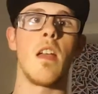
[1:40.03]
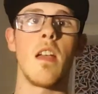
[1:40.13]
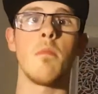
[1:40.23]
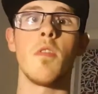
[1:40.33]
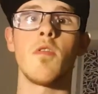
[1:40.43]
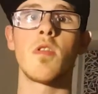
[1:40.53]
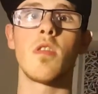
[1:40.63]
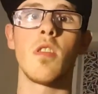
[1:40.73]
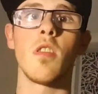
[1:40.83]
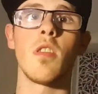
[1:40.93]
it moves
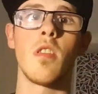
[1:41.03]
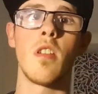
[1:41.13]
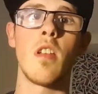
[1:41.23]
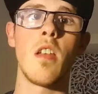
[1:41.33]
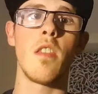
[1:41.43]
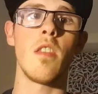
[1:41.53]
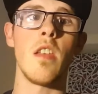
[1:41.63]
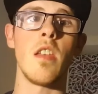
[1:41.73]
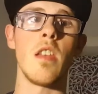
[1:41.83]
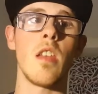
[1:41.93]
to
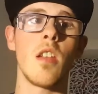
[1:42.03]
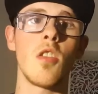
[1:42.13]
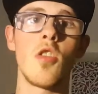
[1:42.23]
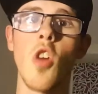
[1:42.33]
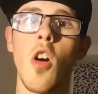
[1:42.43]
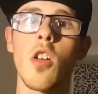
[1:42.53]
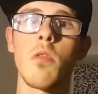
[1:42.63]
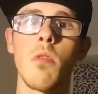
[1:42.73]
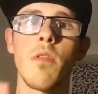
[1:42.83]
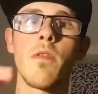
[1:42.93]
the
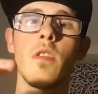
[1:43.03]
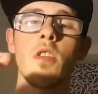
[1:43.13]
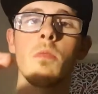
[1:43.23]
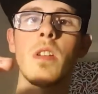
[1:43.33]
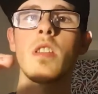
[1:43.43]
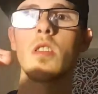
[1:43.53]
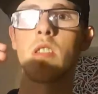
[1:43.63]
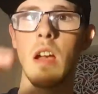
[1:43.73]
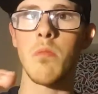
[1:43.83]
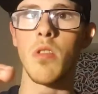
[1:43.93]
dock with the Switch
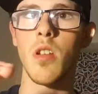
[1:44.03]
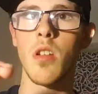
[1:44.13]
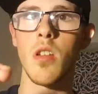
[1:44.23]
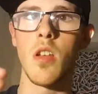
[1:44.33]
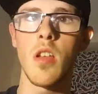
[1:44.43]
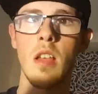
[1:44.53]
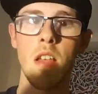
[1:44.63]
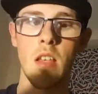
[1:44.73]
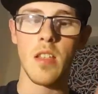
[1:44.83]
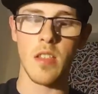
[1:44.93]
tablet
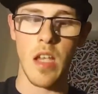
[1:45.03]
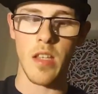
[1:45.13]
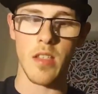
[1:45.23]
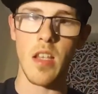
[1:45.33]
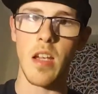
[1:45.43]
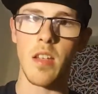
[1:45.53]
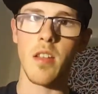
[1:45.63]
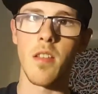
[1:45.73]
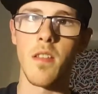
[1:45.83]
side and side,